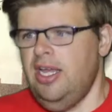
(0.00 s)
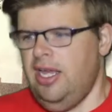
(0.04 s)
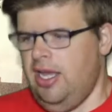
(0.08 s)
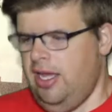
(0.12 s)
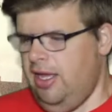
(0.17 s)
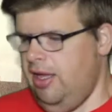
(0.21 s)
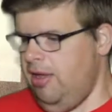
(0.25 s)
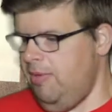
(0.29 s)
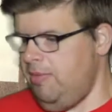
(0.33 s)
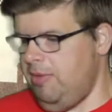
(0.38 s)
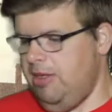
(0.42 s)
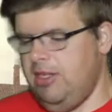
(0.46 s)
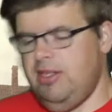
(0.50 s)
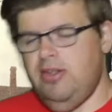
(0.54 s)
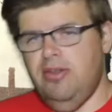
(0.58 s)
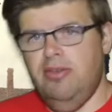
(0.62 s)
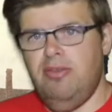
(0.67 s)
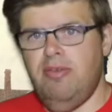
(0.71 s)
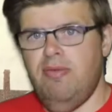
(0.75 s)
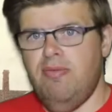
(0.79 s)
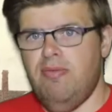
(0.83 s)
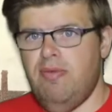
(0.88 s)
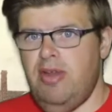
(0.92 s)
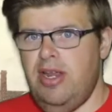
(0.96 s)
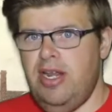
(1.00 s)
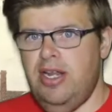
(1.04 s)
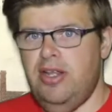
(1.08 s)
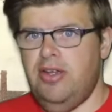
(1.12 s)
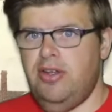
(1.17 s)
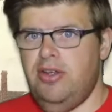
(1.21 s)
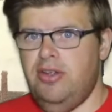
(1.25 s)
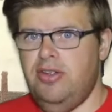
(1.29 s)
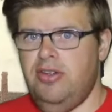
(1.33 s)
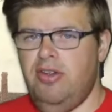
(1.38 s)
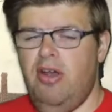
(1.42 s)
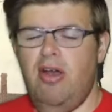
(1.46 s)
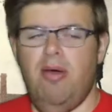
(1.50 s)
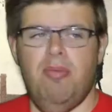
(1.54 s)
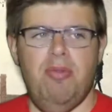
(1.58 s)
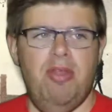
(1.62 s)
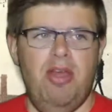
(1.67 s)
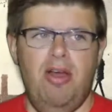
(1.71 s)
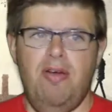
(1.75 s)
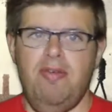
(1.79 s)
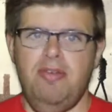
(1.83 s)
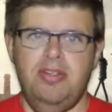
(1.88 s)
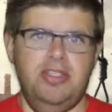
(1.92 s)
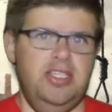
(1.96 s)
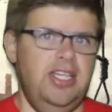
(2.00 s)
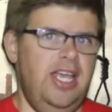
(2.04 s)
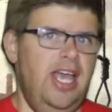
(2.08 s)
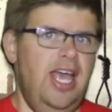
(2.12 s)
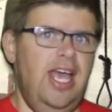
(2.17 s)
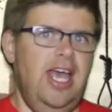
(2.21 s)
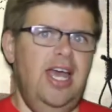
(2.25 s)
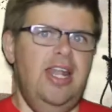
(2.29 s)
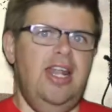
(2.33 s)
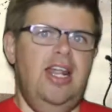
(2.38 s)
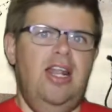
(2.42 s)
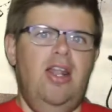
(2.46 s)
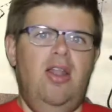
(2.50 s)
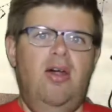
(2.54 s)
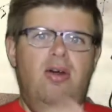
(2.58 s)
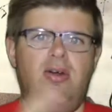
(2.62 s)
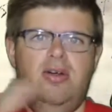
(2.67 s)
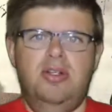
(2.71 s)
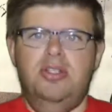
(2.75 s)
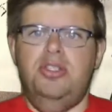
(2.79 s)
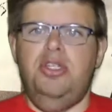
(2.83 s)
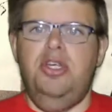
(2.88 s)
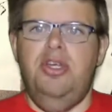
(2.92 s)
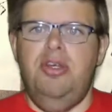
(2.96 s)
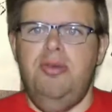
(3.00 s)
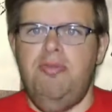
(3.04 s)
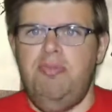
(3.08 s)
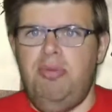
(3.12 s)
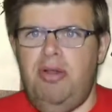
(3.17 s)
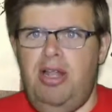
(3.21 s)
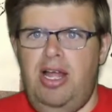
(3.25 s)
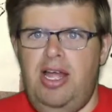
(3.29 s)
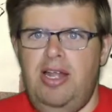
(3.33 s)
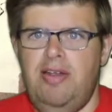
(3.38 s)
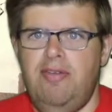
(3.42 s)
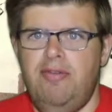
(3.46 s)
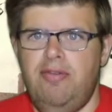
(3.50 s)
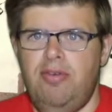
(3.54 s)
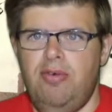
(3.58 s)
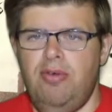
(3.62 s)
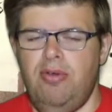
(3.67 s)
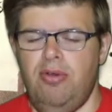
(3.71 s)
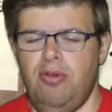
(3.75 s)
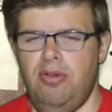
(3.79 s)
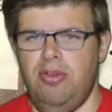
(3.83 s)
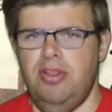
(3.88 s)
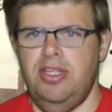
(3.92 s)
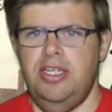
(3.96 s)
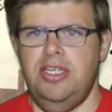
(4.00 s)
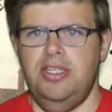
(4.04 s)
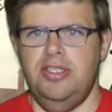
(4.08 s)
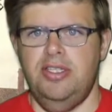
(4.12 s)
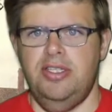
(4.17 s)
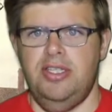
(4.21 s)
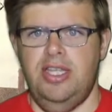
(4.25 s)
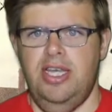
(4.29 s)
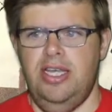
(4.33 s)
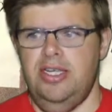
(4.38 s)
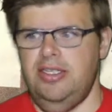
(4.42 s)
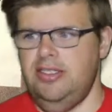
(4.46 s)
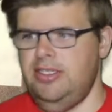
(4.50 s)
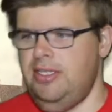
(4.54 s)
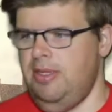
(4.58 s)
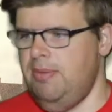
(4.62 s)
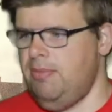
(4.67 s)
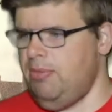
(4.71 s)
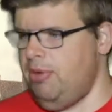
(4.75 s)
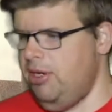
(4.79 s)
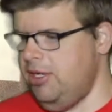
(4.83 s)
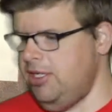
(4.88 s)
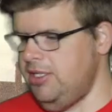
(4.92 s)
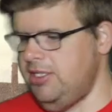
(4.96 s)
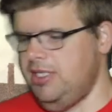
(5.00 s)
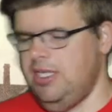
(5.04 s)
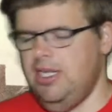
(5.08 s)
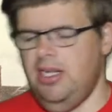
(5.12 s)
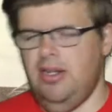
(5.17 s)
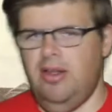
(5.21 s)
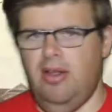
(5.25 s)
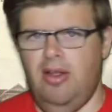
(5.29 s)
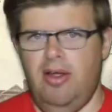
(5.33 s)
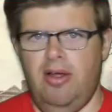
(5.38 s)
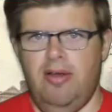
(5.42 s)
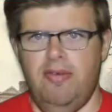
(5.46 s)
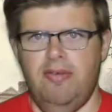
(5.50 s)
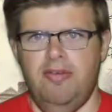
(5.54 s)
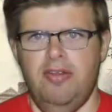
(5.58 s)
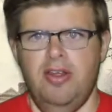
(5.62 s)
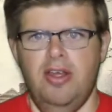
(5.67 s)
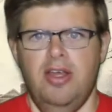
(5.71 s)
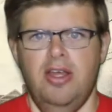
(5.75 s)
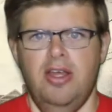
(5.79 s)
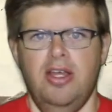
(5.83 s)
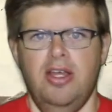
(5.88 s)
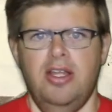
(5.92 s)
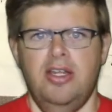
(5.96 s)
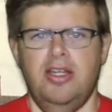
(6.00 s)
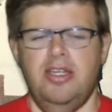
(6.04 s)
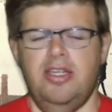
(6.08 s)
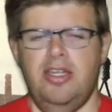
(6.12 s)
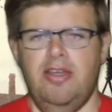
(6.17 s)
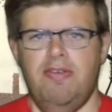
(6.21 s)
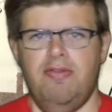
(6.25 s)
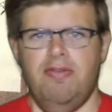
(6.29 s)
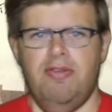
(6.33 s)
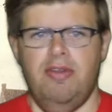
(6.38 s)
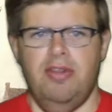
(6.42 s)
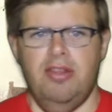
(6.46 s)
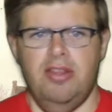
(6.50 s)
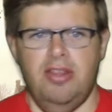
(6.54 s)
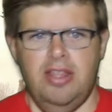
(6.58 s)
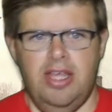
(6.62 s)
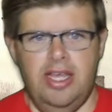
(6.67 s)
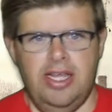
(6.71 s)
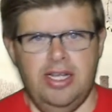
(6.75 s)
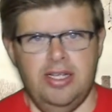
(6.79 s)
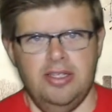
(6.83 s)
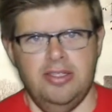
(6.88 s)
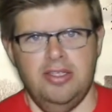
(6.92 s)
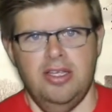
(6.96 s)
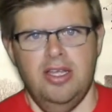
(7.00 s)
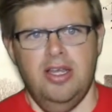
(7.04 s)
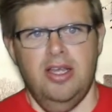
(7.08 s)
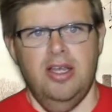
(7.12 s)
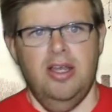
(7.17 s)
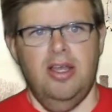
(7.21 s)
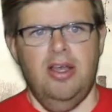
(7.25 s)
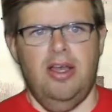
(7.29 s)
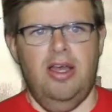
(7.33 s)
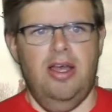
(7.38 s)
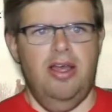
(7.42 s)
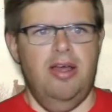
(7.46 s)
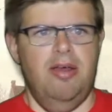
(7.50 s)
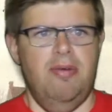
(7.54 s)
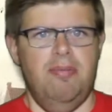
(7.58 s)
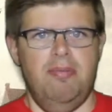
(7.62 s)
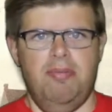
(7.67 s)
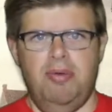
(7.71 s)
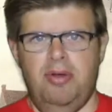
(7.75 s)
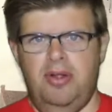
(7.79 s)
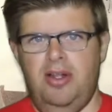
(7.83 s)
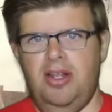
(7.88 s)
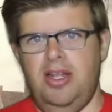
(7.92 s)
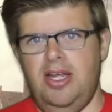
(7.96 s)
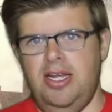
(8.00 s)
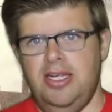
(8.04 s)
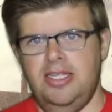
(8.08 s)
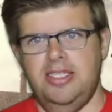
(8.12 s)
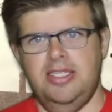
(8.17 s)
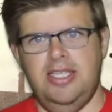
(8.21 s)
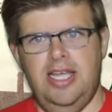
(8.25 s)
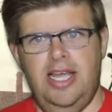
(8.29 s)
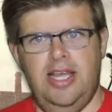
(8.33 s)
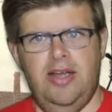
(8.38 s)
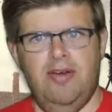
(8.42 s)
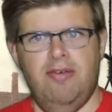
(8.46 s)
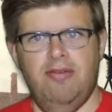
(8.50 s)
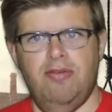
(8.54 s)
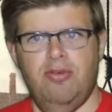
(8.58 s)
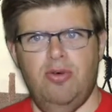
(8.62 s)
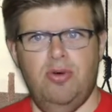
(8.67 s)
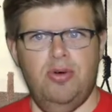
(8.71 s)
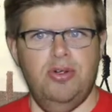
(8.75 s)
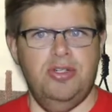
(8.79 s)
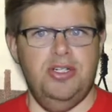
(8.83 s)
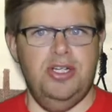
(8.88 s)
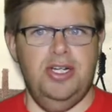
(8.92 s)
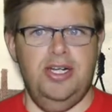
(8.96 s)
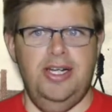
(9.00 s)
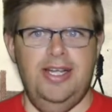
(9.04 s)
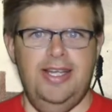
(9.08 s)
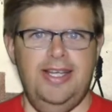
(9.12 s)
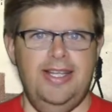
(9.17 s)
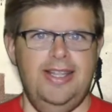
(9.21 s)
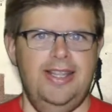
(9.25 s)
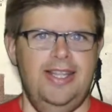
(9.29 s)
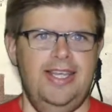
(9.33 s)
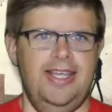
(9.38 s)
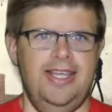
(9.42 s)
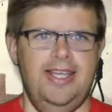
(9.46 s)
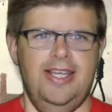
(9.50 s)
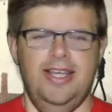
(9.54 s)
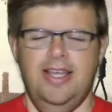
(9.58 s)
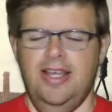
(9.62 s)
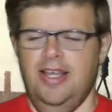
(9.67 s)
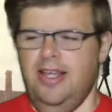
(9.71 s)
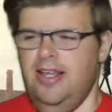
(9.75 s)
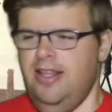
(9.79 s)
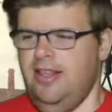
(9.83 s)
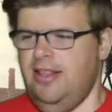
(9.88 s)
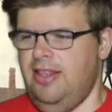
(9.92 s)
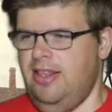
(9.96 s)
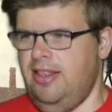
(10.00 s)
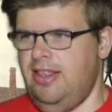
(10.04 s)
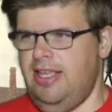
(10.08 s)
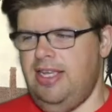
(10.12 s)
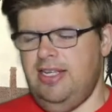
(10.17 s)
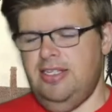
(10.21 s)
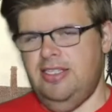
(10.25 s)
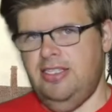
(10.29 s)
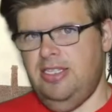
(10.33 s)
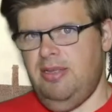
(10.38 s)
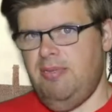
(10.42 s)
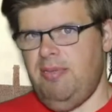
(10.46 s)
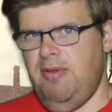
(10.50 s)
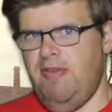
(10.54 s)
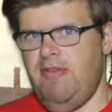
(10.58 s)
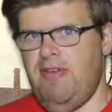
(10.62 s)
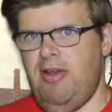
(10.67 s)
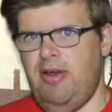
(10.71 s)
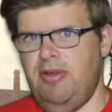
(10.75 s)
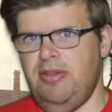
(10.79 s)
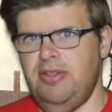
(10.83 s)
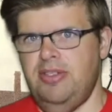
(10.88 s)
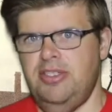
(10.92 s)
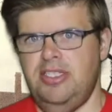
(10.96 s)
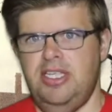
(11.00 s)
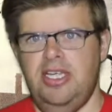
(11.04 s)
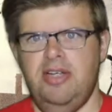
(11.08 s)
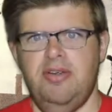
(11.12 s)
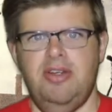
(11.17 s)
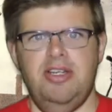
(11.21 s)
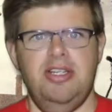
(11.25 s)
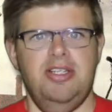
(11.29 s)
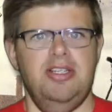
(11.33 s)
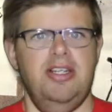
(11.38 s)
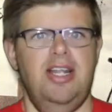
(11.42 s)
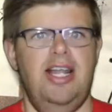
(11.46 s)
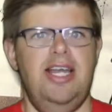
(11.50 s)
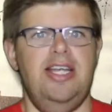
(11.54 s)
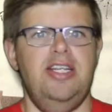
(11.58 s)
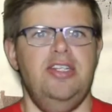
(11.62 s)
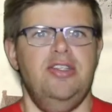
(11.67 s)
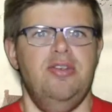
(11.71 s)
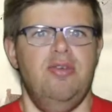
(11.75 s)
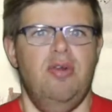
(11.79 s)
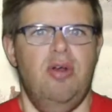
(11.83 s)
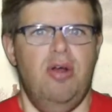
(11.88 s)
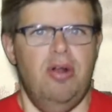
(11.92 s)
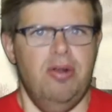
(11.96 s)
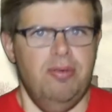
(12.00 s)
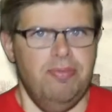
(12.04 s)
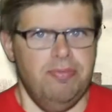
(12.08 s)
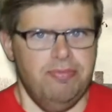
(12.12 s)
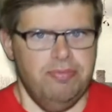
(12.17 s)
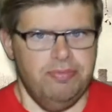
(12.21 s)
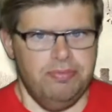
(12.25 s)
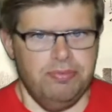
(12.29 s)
It does a really good job. They obviously had a long-term plan for all these things. It brings in a lot of different things, but like I say, unfortunately the the things that befell the series later on